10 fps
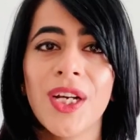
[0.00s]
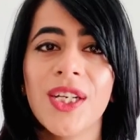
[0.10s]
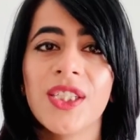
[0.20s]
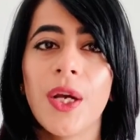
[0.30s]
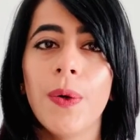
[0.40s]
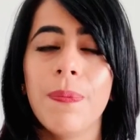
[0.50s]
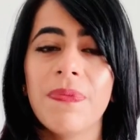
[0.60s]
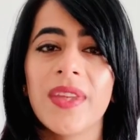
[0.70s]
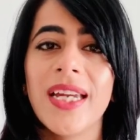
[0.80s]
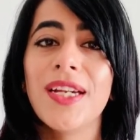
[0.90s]
So
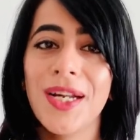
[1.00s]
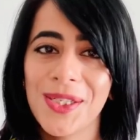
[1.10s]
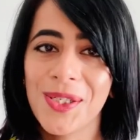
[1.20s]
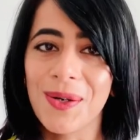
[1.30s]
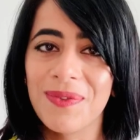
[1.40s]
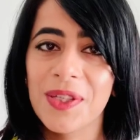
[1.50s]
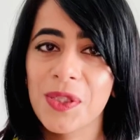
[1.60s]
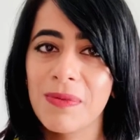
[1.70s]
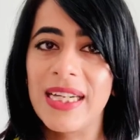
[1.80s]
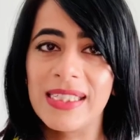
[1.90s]
in a nutshell,
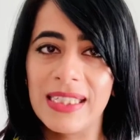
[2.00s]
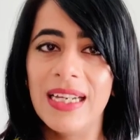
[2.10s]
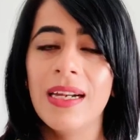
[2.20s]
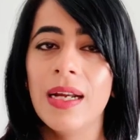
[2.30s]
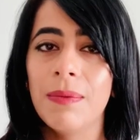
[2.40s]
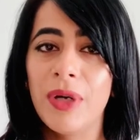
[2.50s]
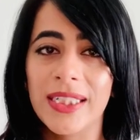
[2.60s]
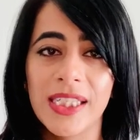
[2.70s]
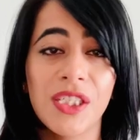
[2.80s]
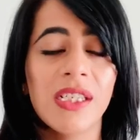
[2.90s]
functional medicine
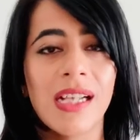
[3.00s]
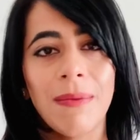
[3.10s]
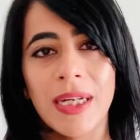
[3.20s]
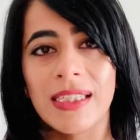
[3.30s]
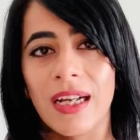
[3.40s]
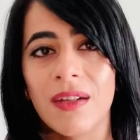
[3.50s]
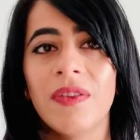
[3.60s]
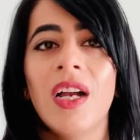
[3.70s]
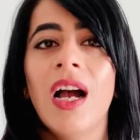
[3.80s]
practitioners like myself